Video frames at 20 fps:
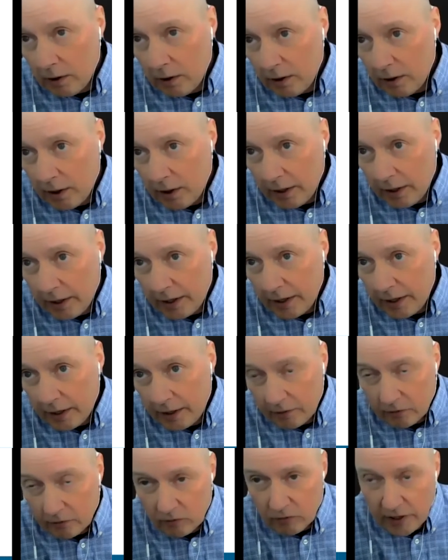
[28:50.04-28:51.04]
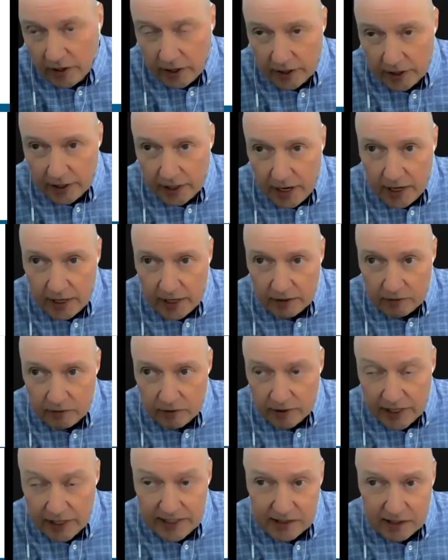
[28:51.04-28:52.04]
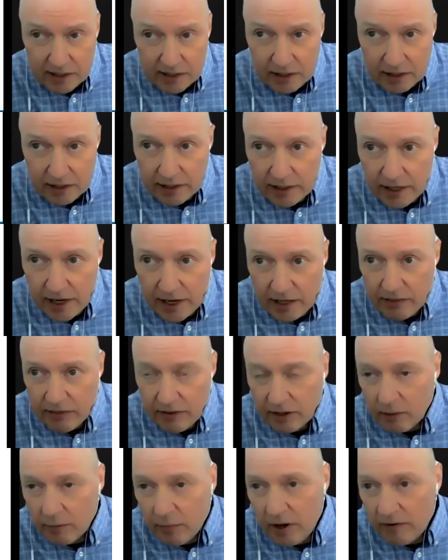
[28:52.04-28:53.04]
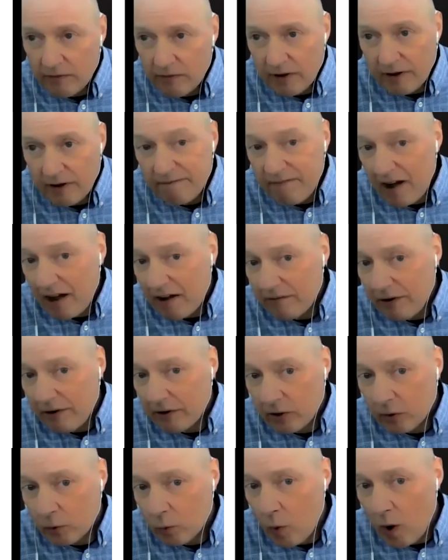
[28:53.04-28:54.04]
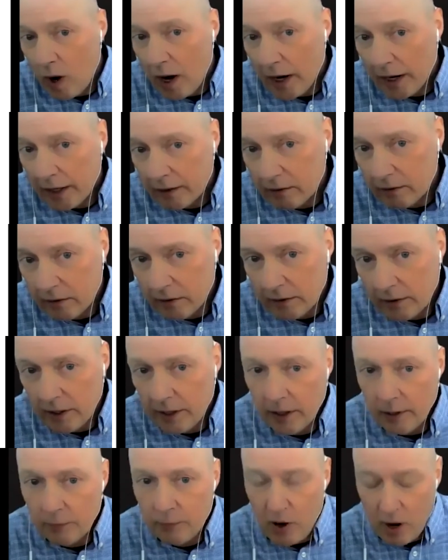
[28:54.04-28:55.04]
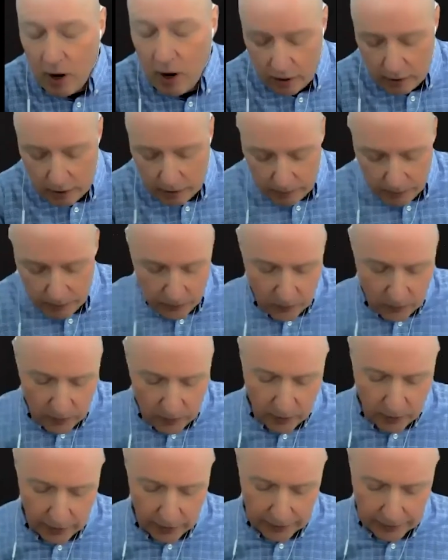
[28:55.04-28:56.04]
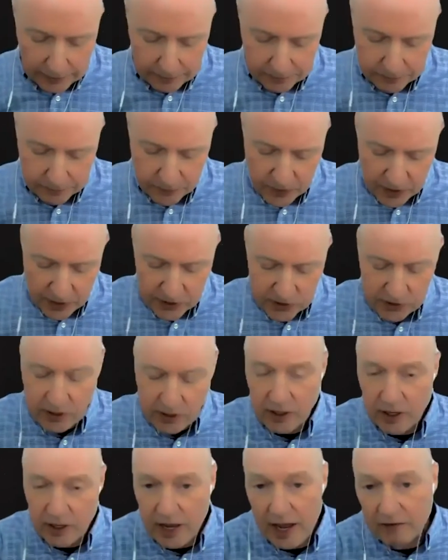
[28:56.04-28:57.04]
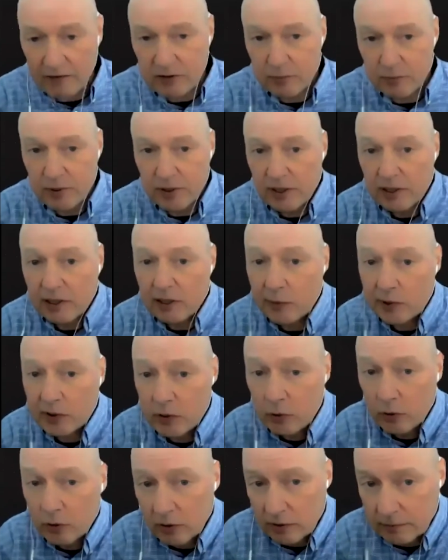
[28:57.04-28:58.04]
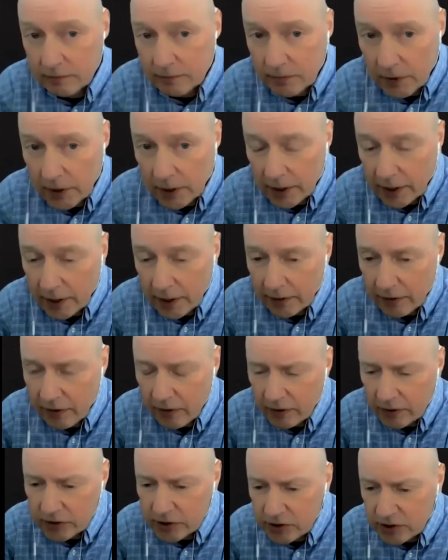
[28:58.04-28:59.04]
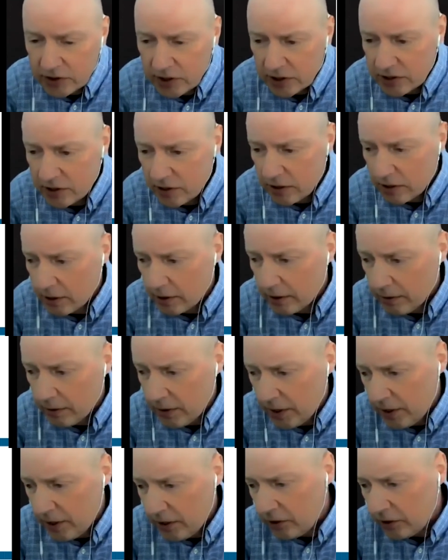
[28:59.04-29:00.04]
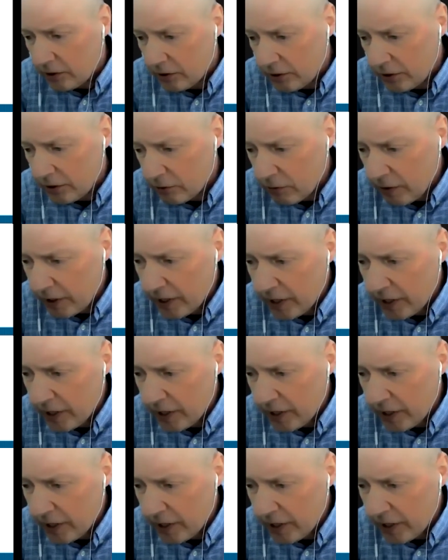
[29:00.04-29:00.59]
Realistically, anything above a 500-watt part is going to have to be liquid cooled. There's just you're running up